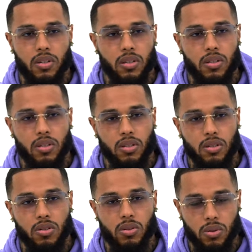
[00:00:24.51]
Yeah, for so,
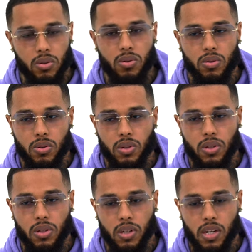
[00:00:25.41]
real. So,
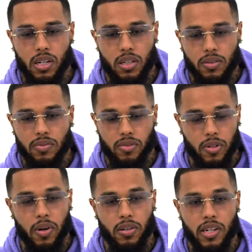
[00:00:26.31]
yeah, fifty
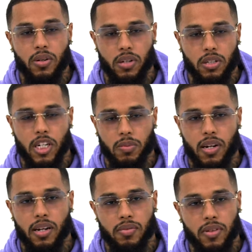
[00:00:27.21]
pound tattoo kit changed my life,